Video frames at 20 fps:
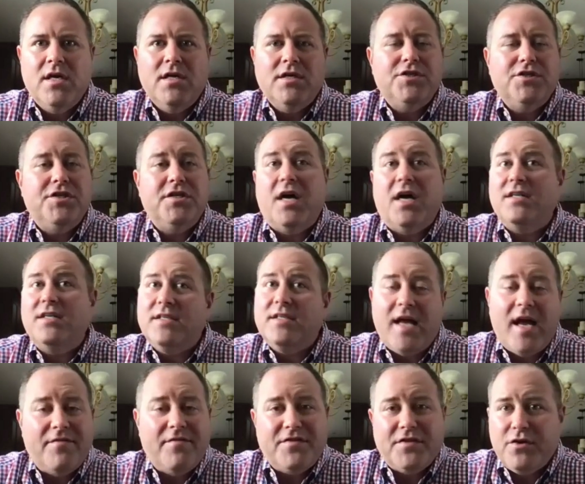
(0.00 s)
She doesn't
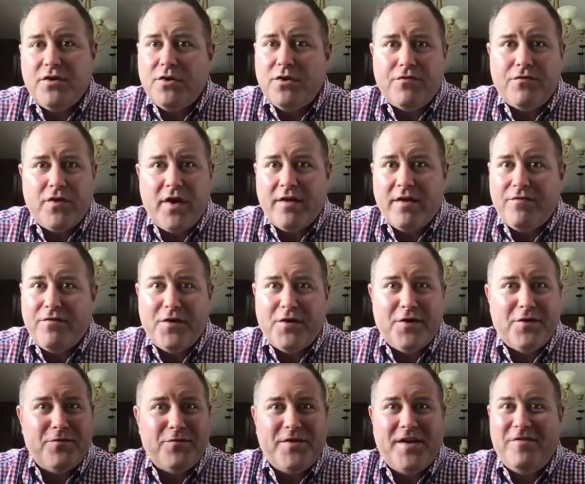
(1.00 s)
have to go to
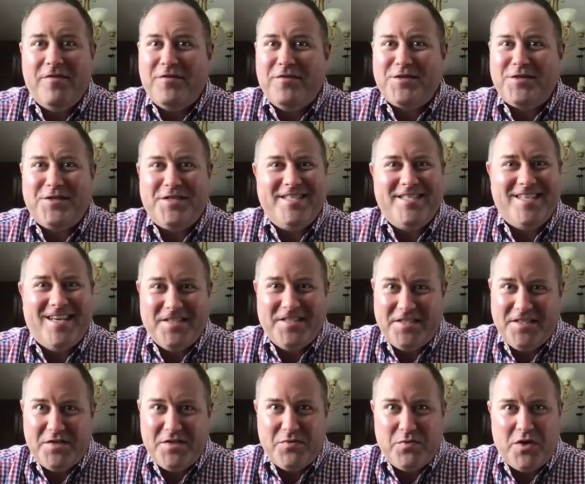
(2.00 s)
Frankfurt whenever she
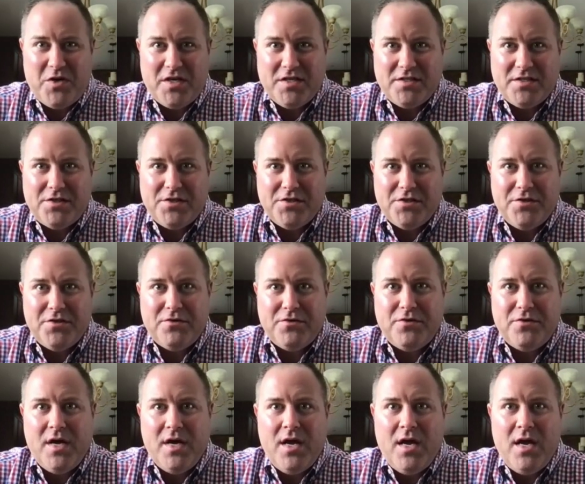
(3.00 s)
doesn't want to.